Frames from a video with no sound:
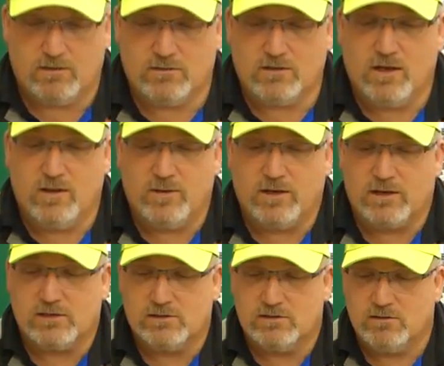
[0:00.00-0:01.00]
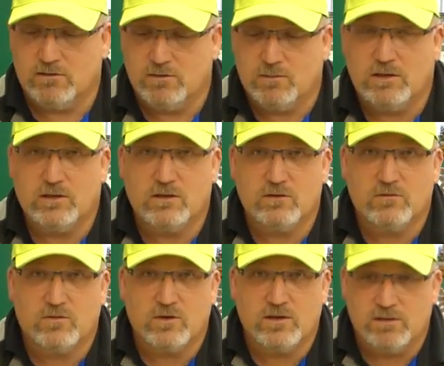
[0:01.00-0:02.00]
Tom I consider to be a good
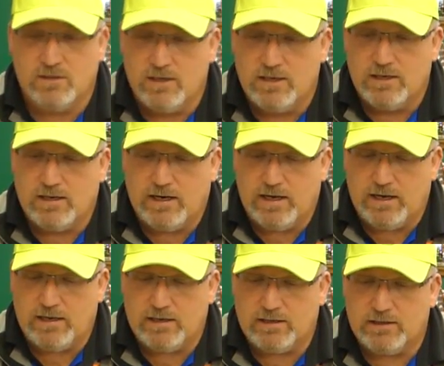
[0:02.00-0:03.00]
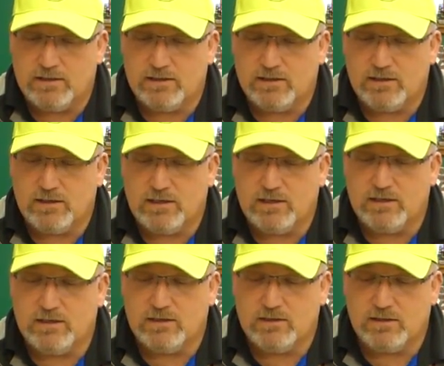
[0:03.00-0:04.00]
friend, and
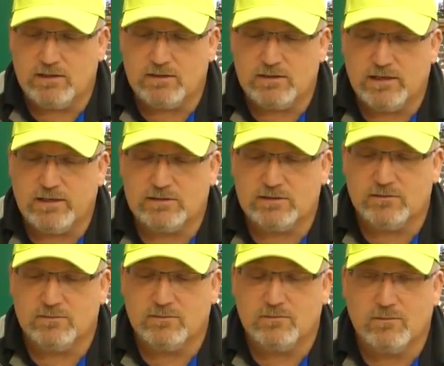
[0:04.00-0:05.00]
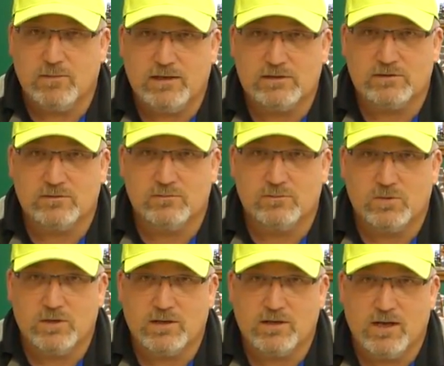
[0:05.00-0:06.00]
he takes and makes some
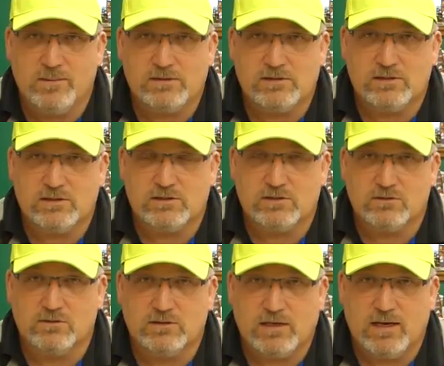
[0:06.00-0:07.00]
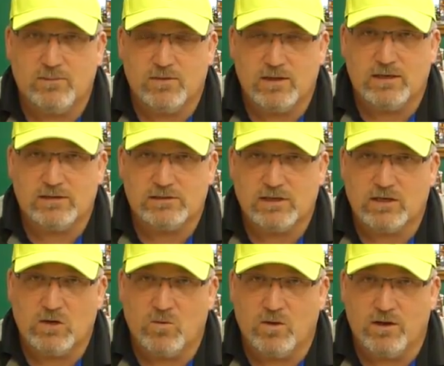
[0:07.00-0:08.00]
pretty commonsensical type things that
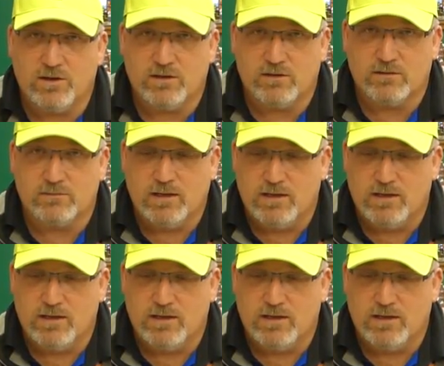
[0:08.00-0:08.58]
go on here.